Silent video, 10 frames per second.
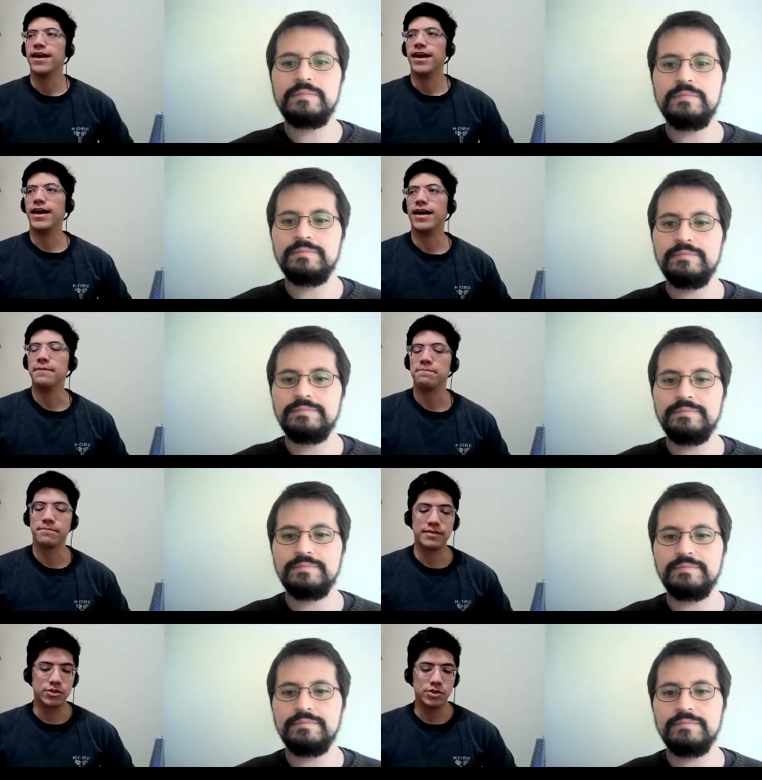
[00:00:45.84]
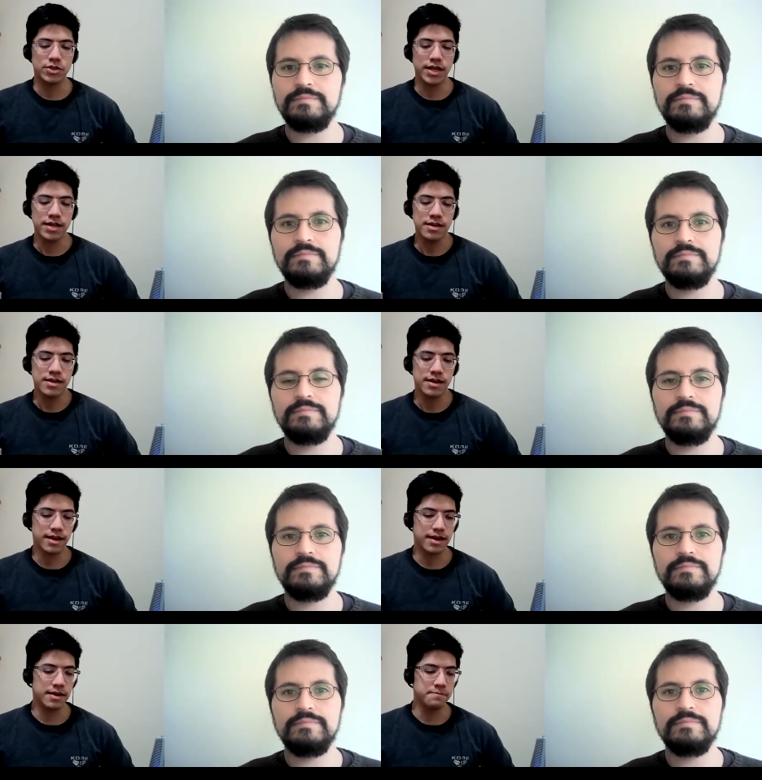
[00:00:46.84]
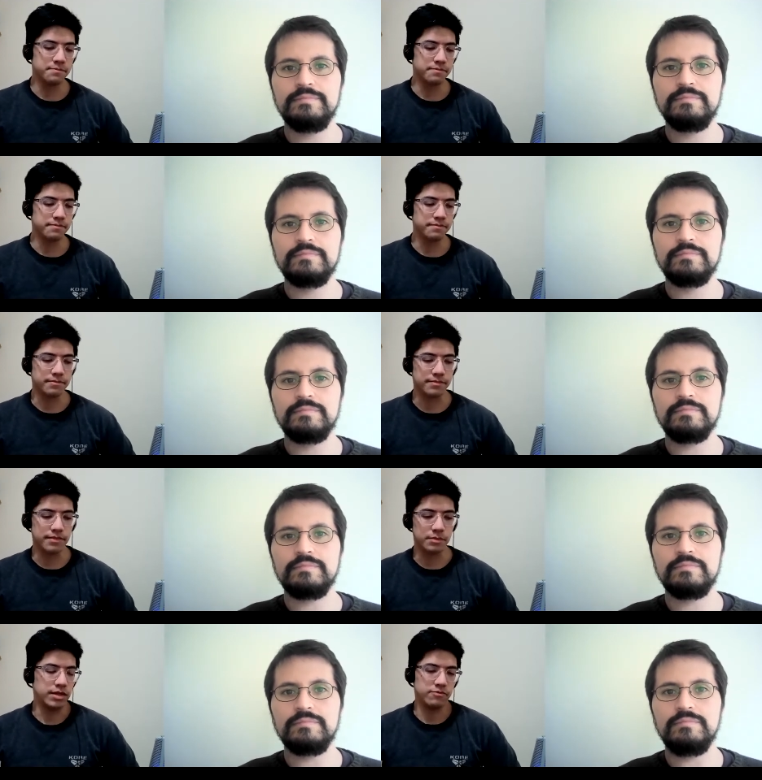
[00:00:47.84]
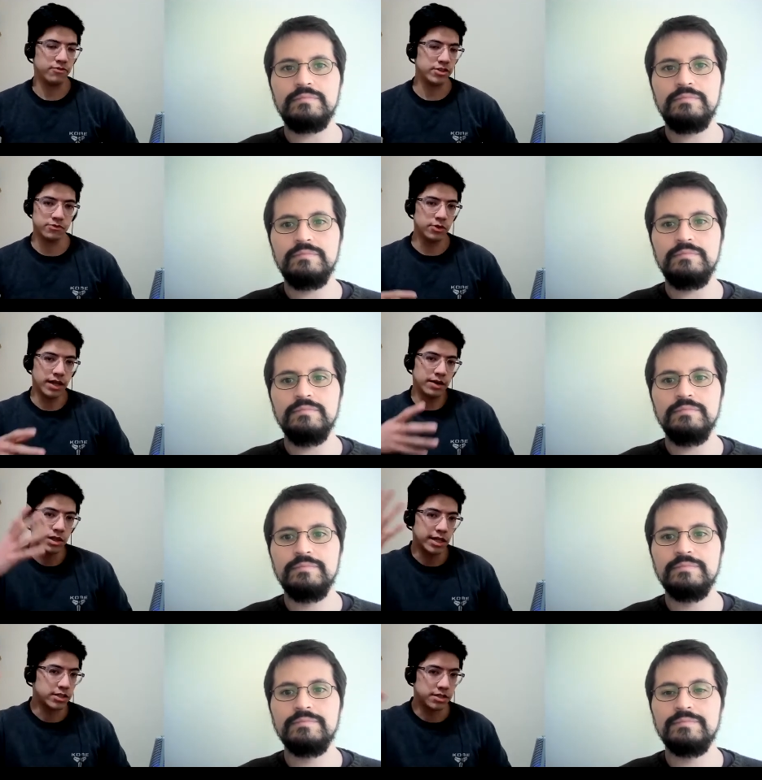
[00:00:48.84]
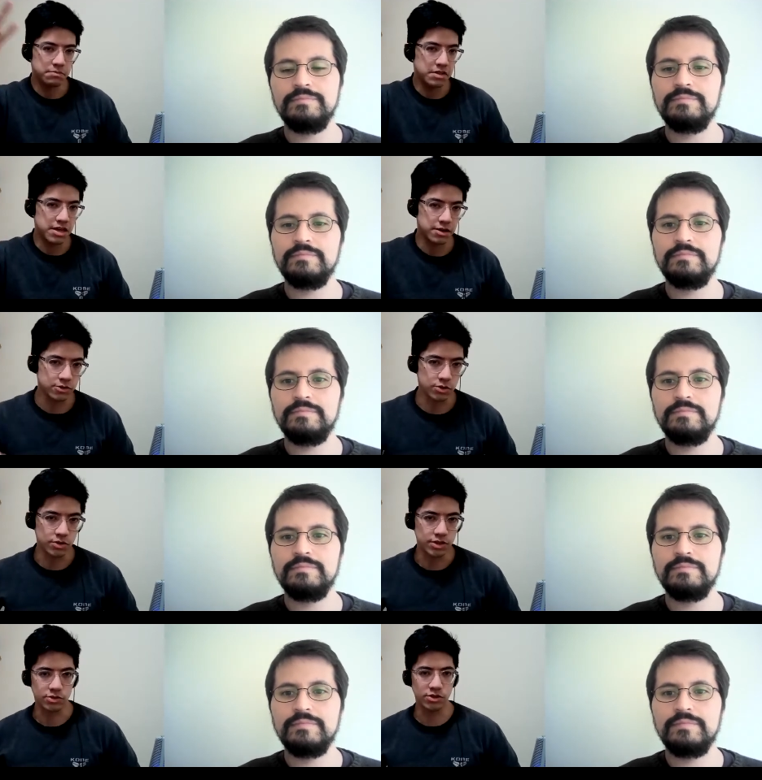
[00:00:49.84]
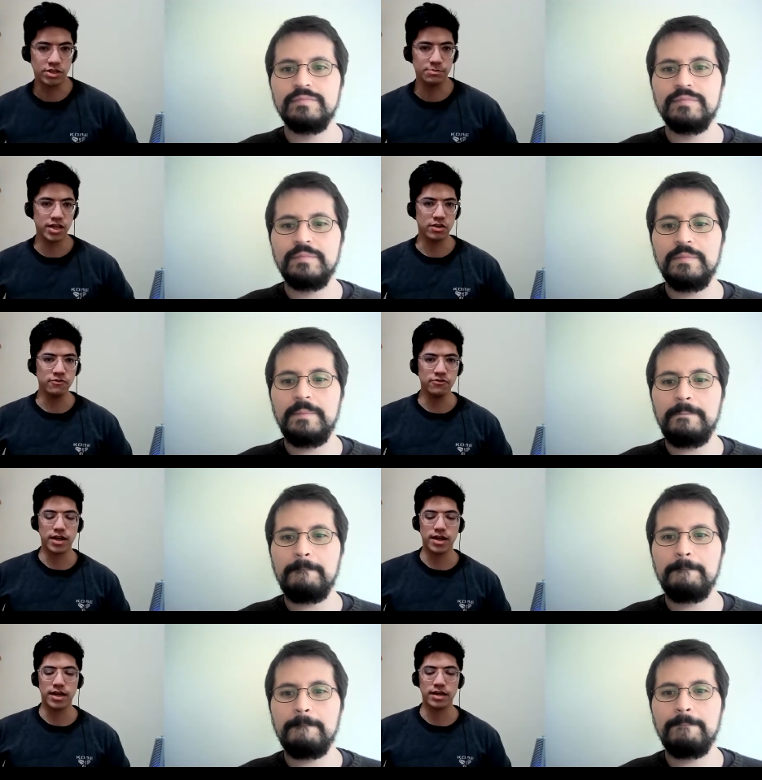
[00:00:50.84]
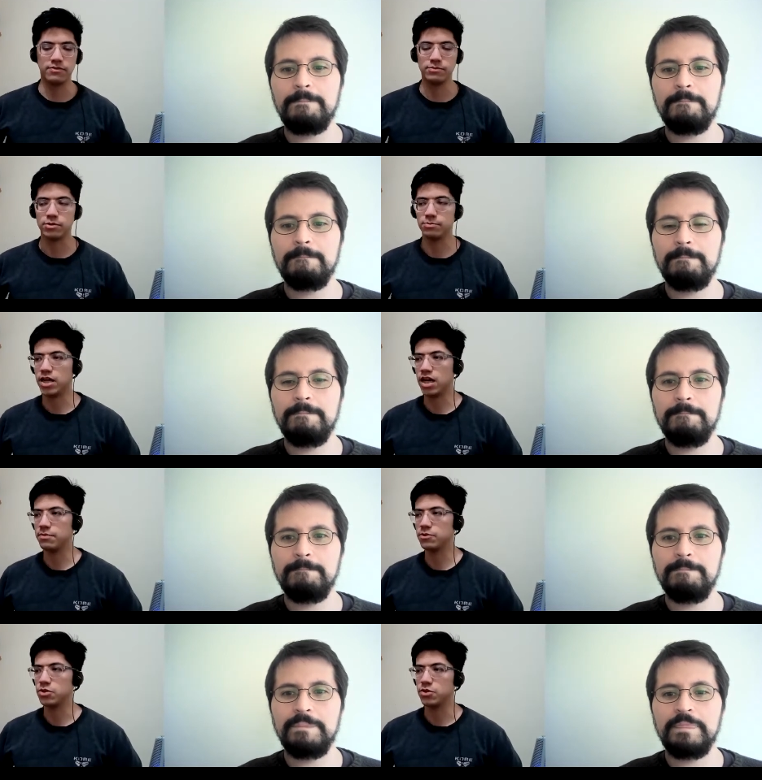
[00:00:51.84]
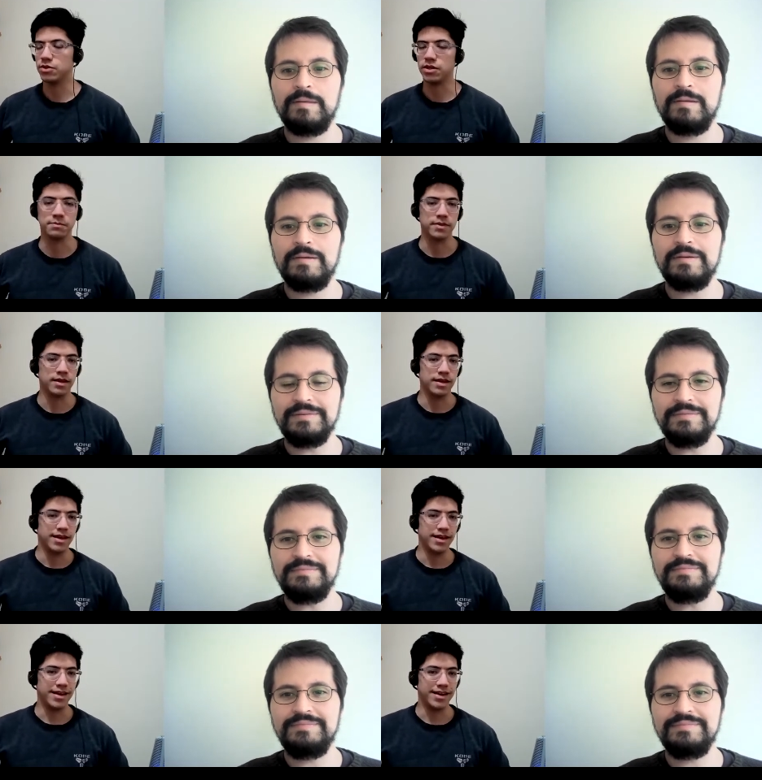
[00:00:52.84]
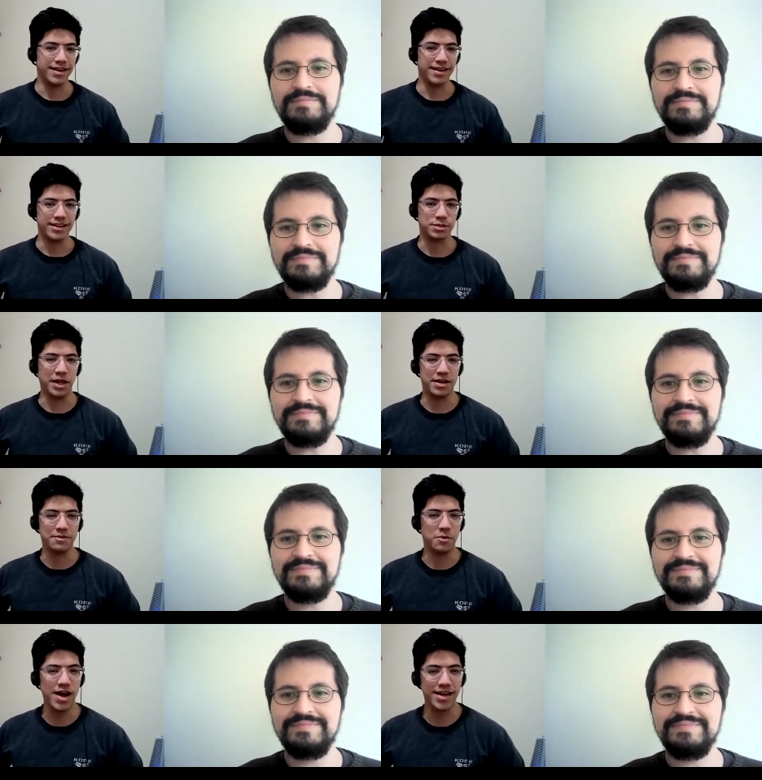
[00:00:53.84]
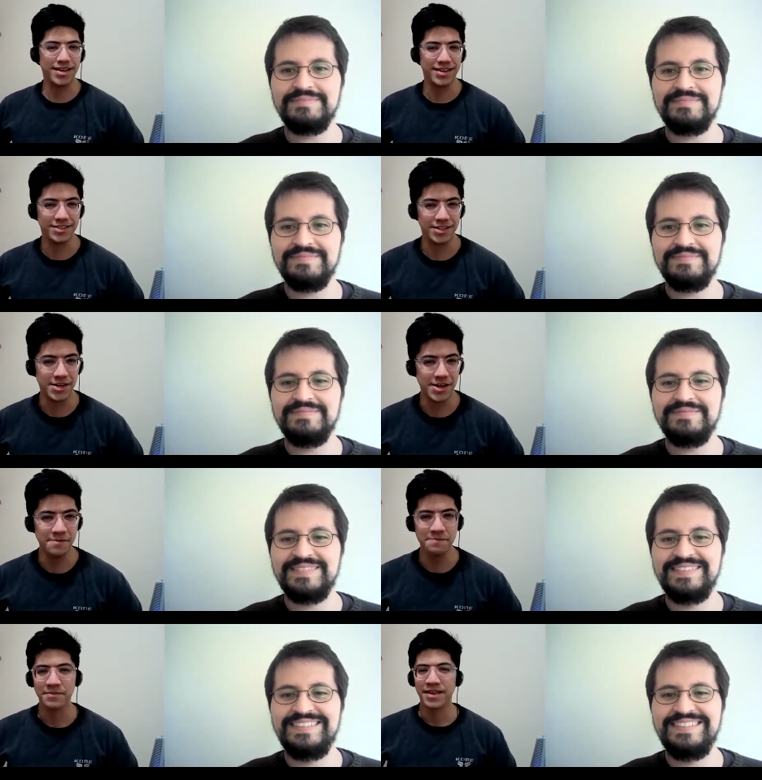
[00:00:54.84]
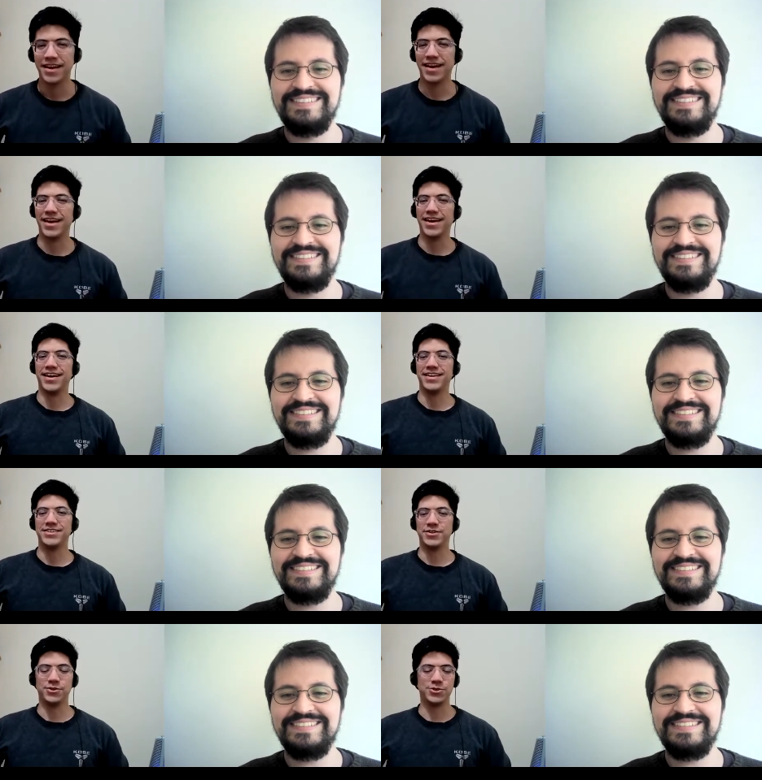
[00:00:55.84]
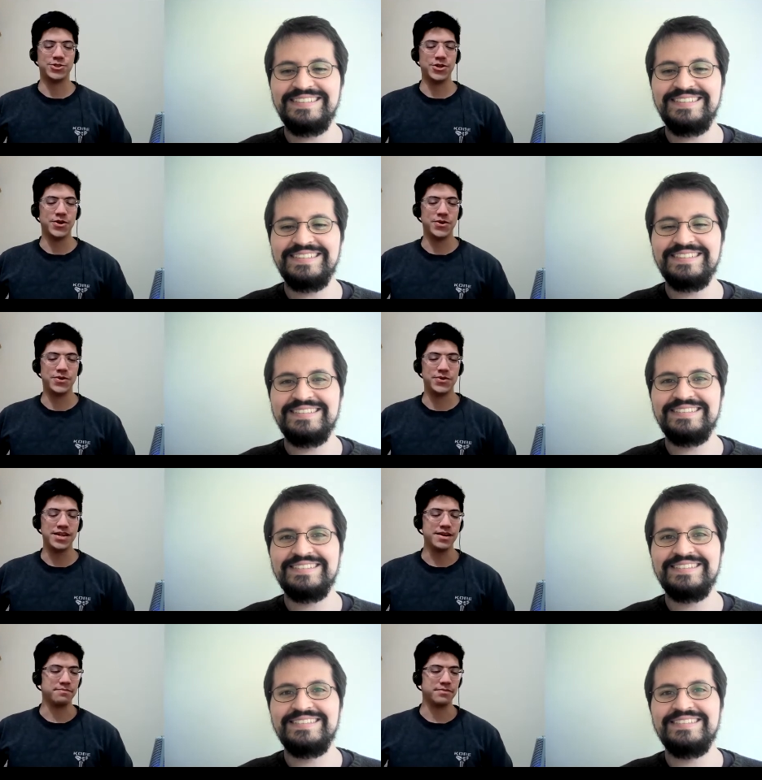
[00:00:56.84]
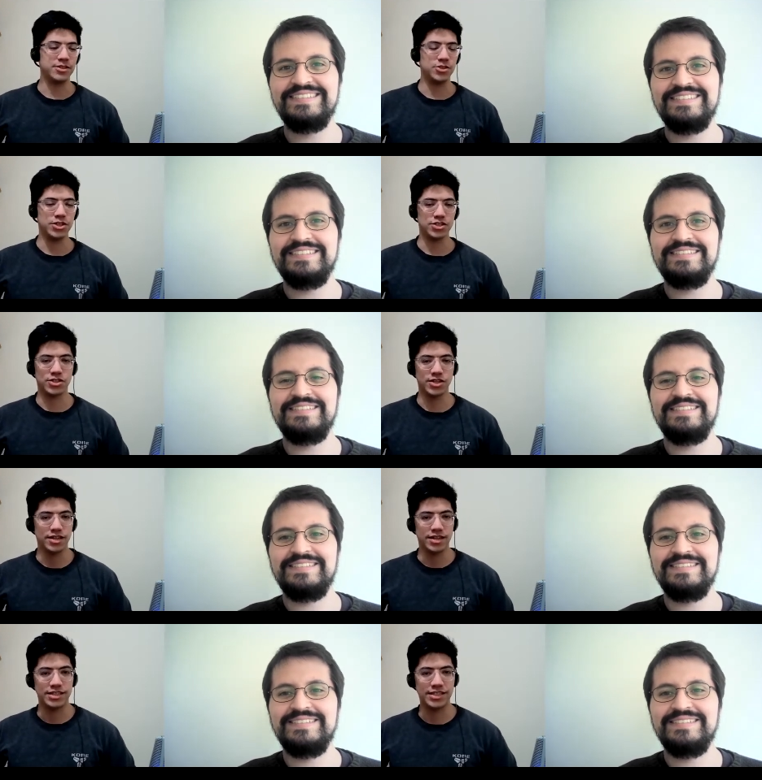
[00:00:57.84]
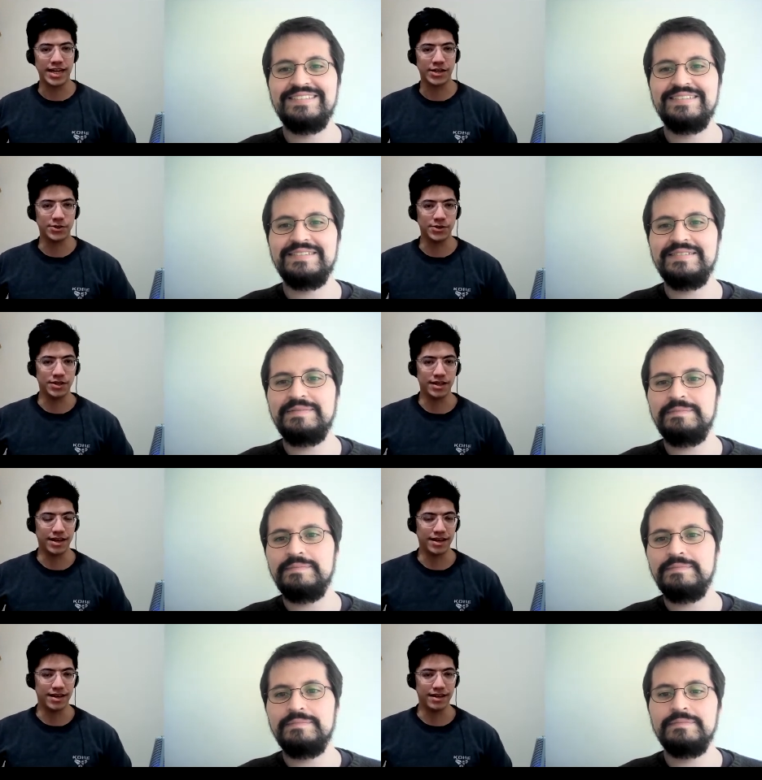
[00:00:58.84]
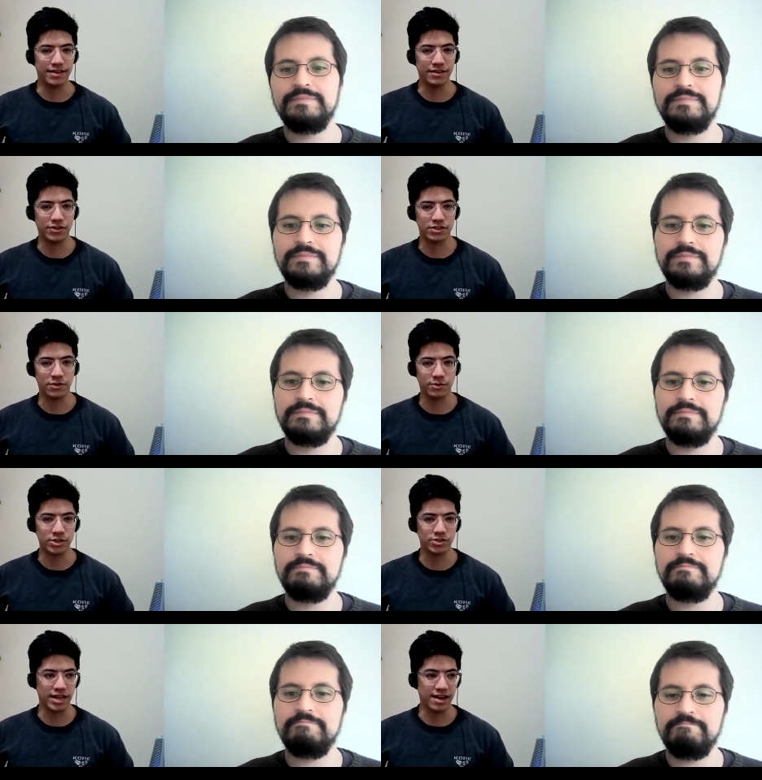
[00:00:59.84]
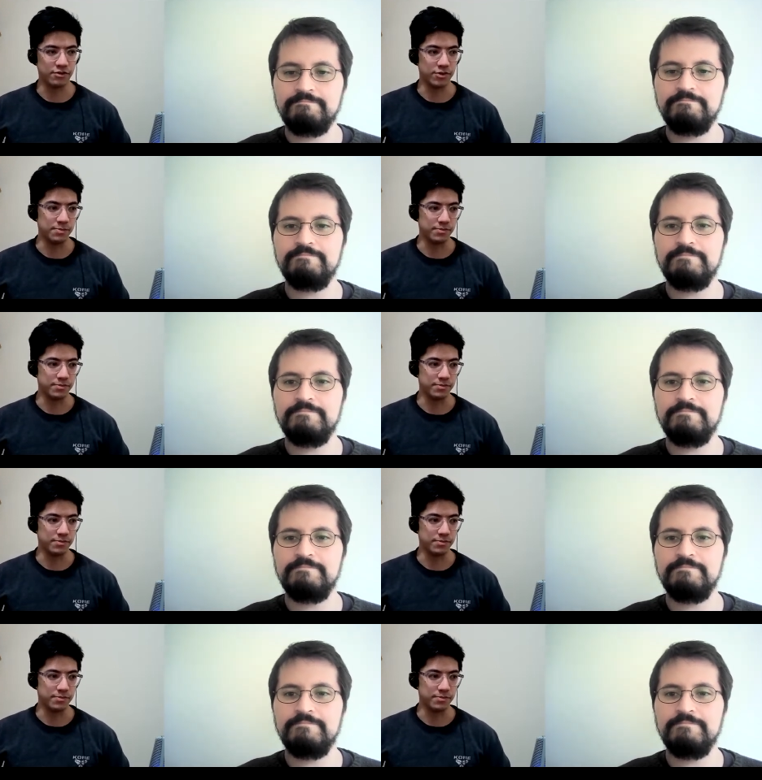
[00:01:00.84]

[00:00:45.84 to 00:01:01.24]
Speaker 1: um, today, um, well, first of all, I will let Diego to introduce himself, uh, give him some time to, you know, uh, explain why is he here, and also, yeah, just tackle uh, the first of the questions I have for him.